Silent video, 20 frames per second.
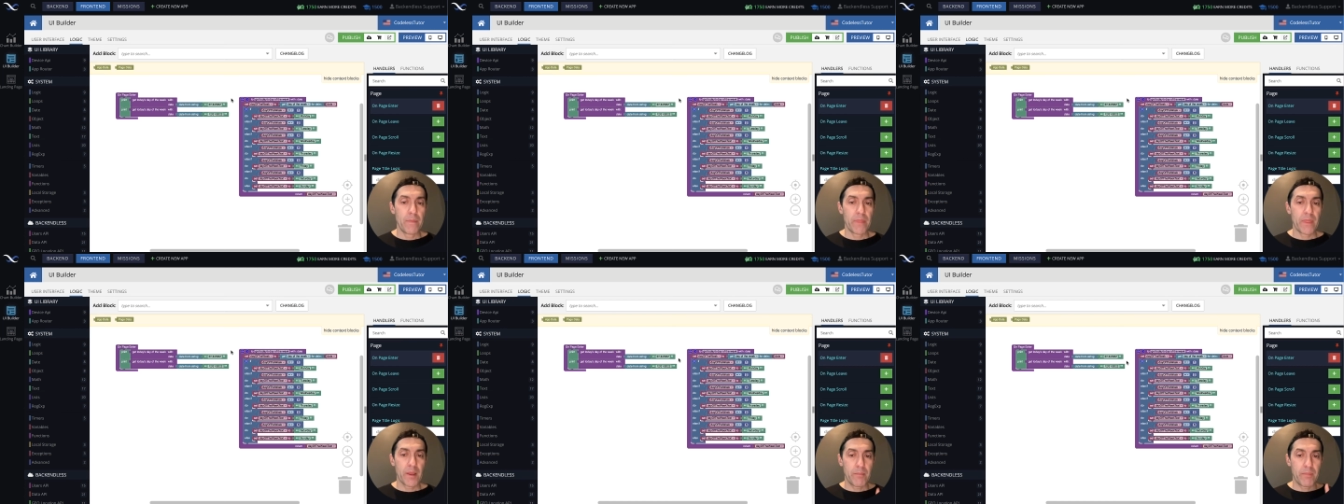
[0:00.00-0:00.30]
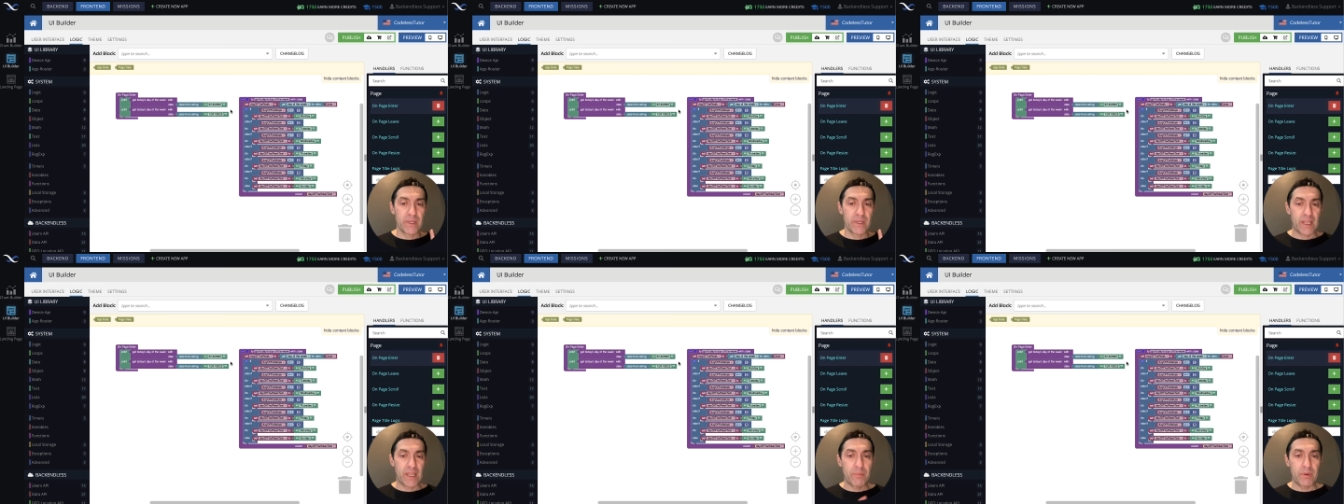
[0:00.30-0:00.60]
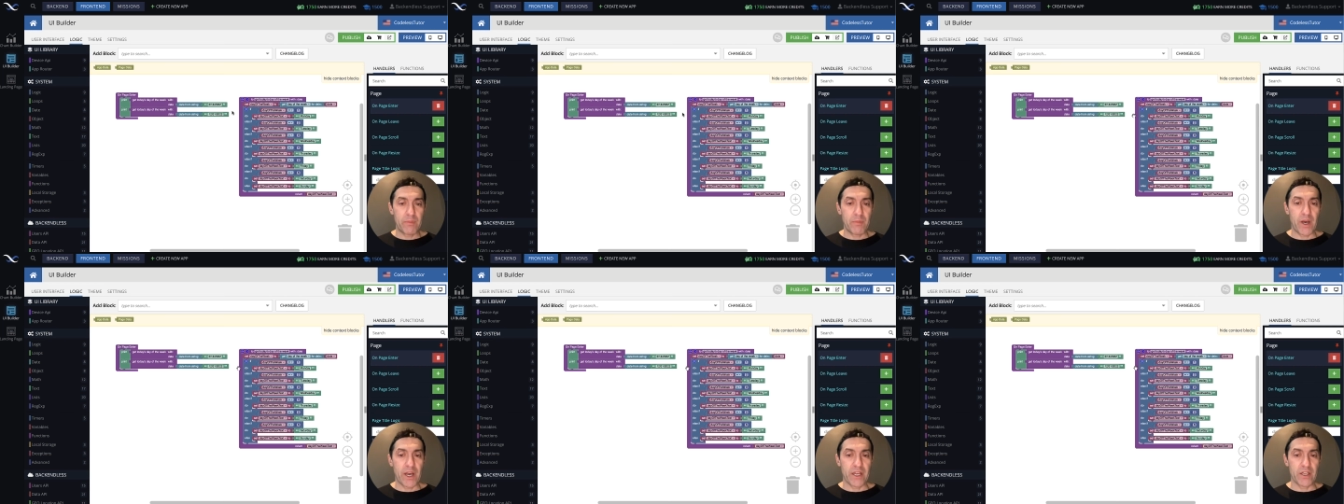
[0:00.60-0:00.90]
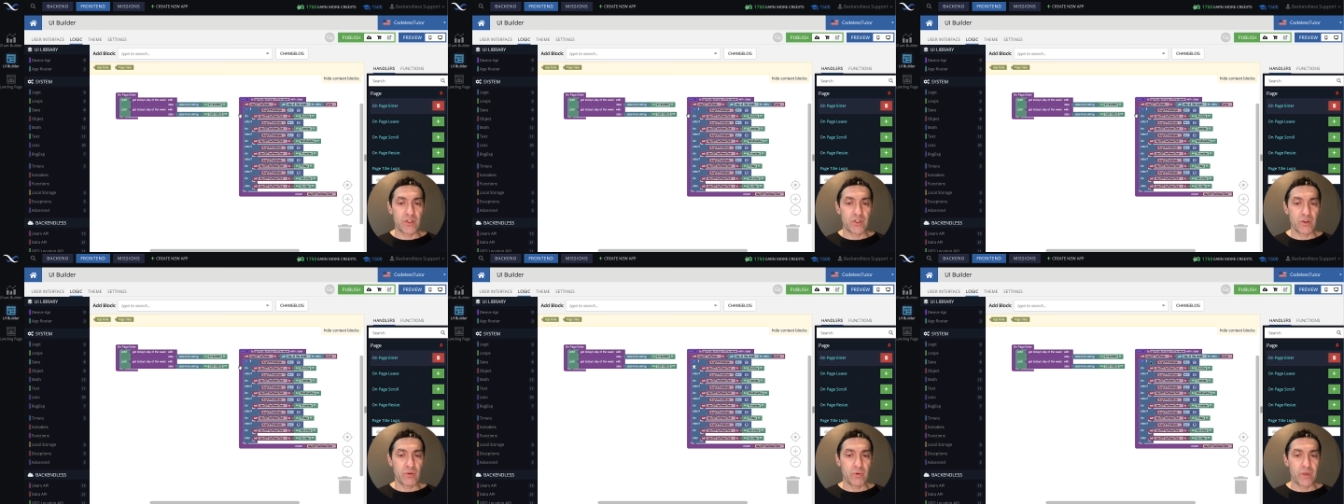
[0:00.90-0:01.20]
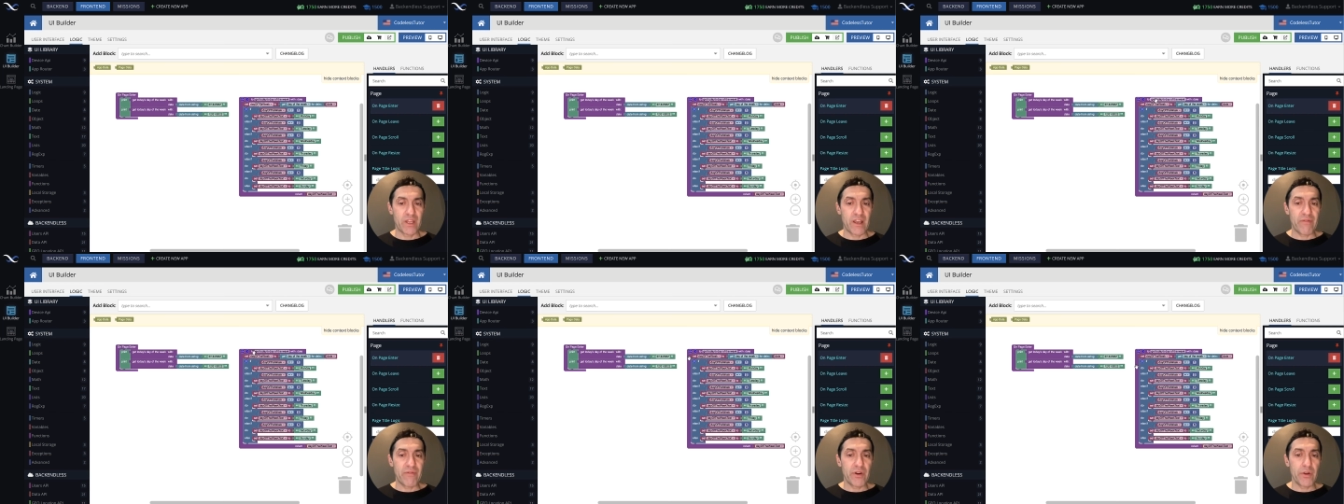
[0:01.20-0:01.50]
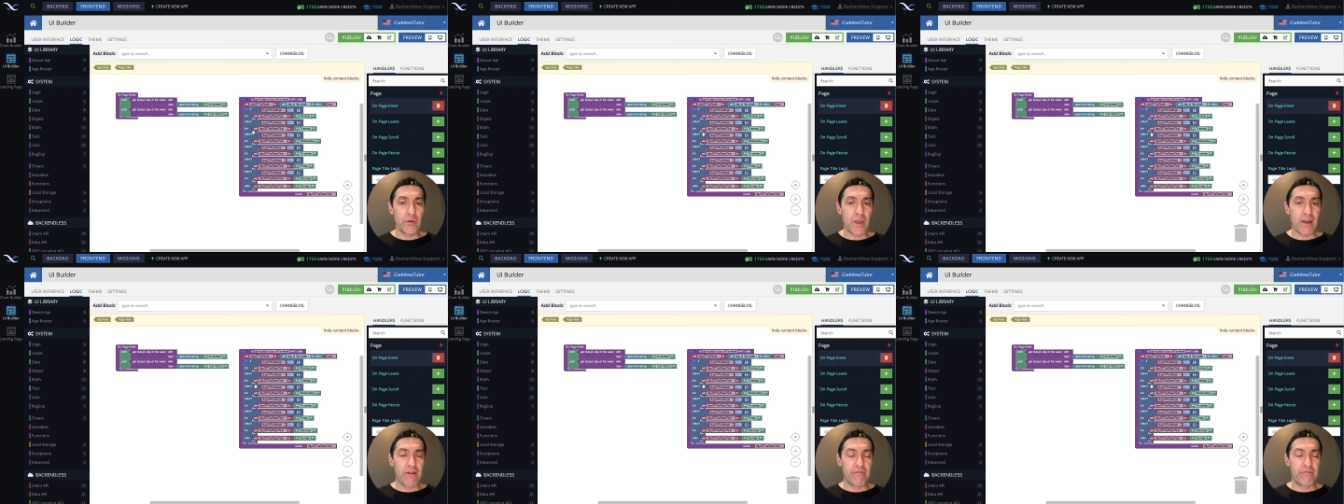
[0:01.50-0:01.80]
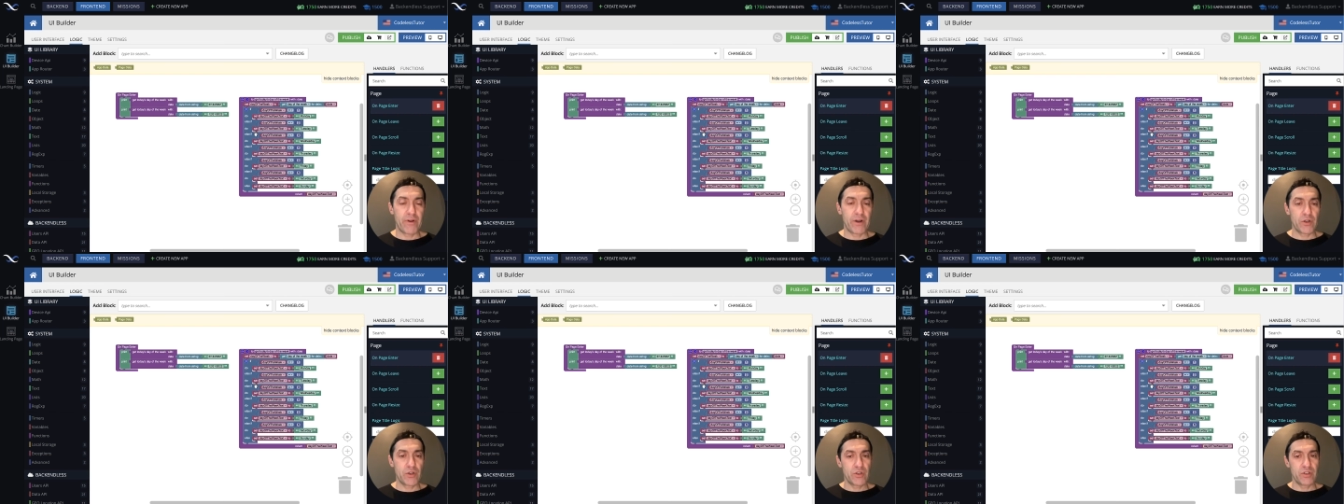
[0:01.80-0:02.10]
But keep in mind, so whenever you have
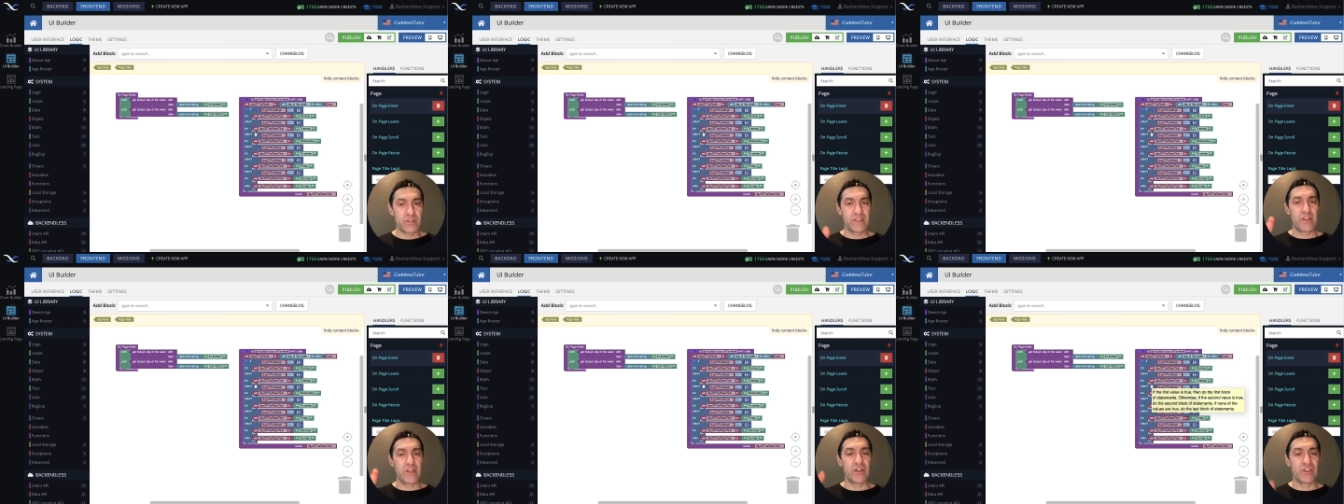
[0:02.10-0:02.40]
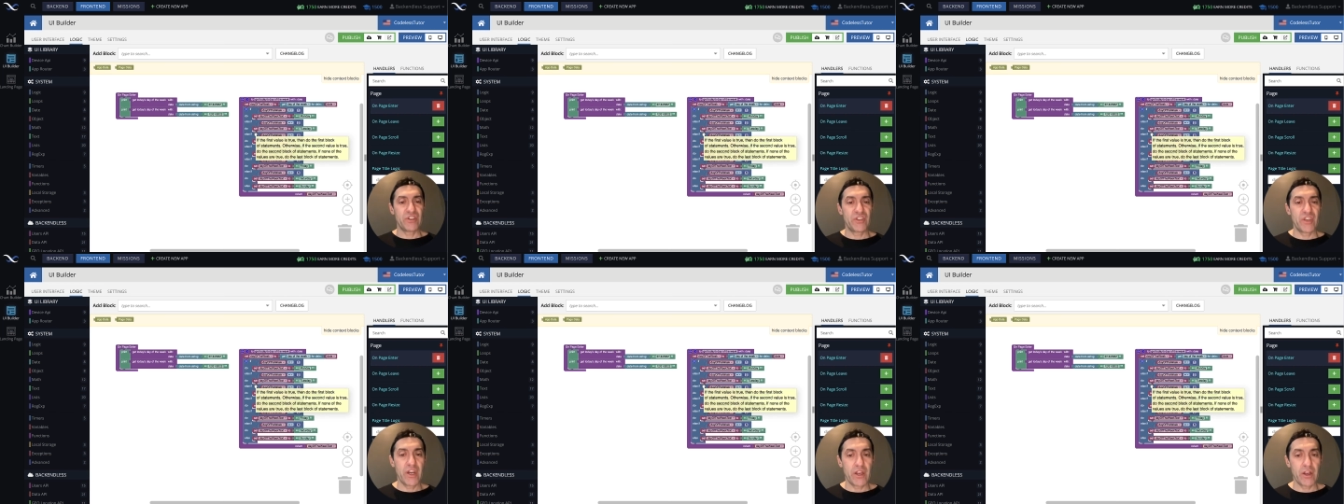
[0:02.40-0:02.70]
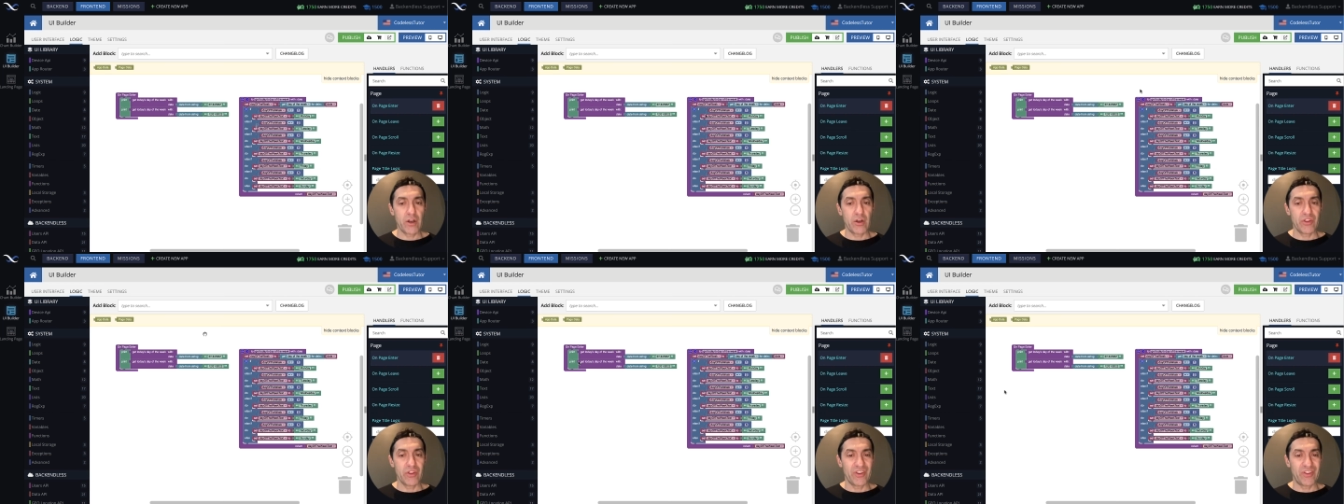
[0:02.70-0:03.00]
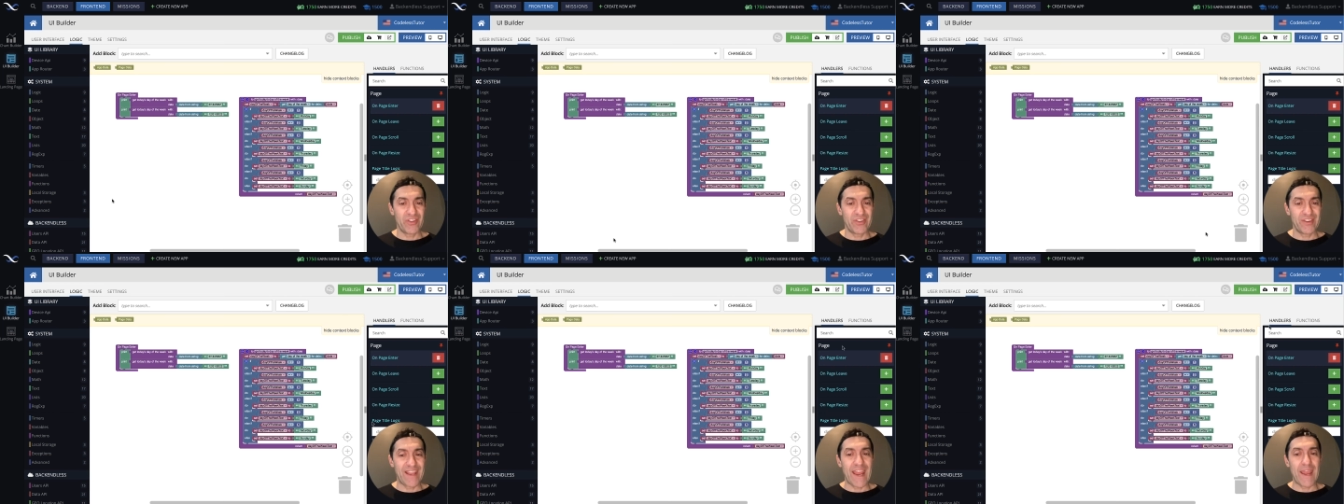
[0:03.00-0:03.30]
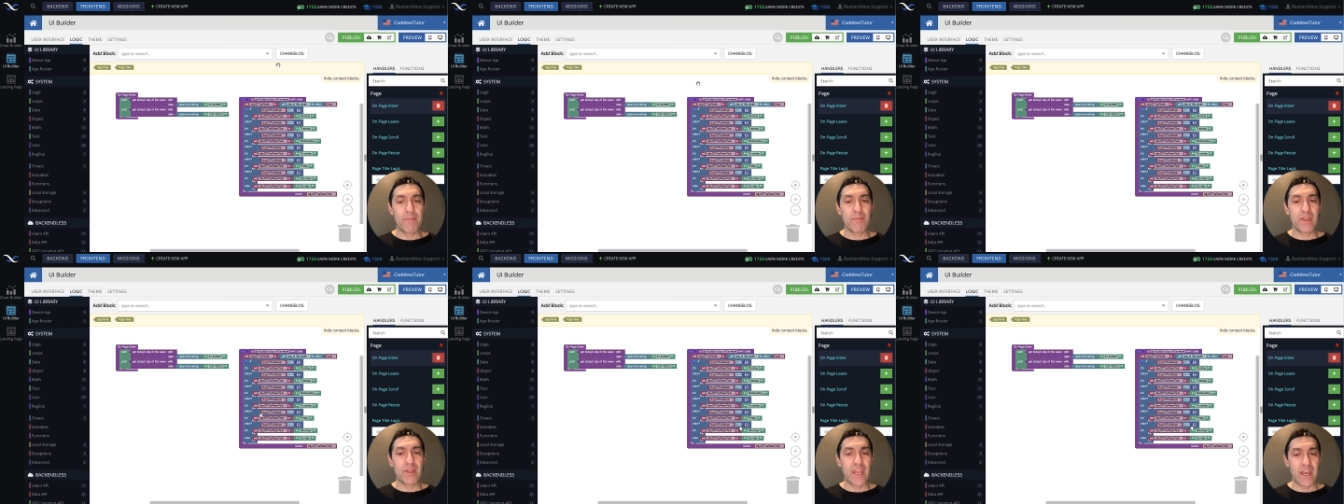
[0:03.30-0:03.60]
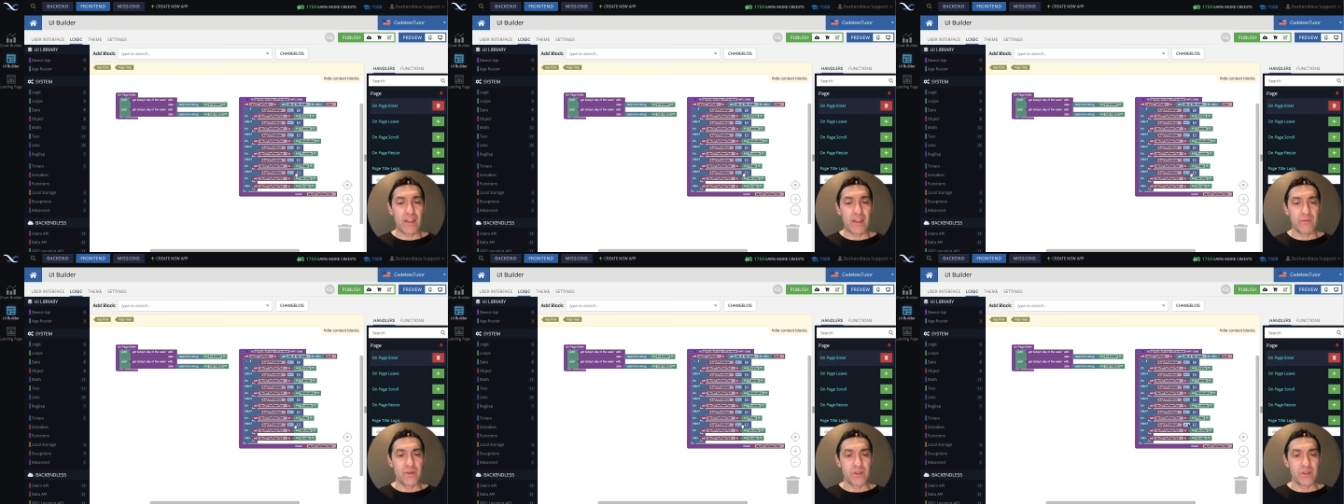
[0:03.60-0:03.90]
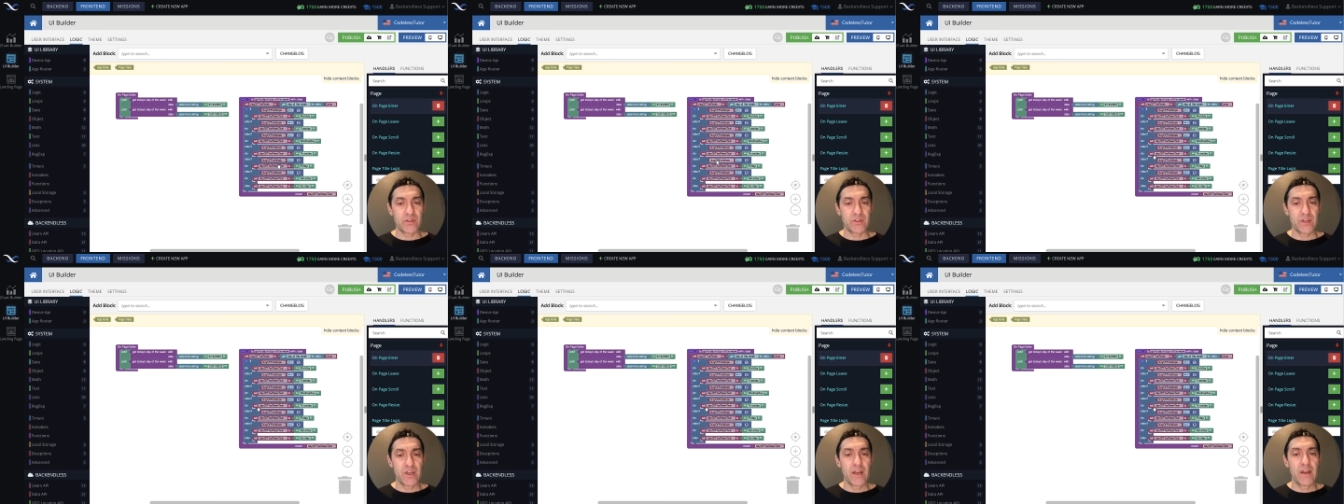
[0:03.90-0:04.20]
functions that are sitting on the same canvas,